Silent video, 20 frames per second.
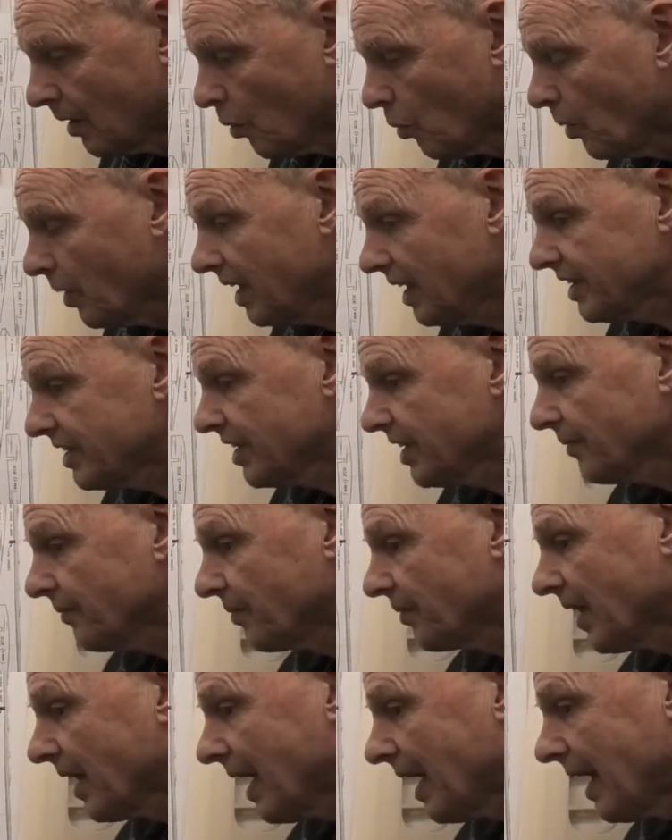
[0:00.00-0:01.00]
which
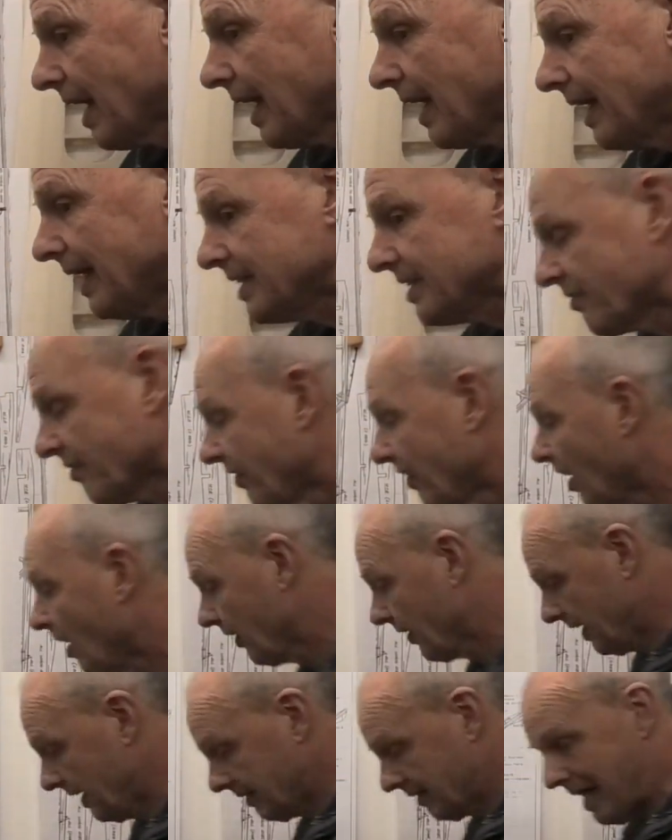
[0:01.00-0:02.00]
is
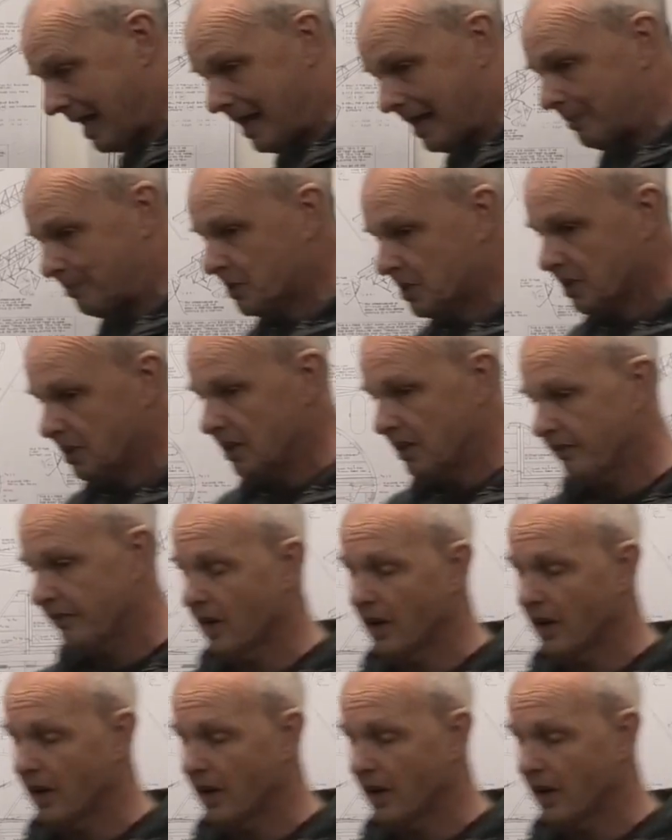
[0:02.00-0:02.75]
fine, absolutely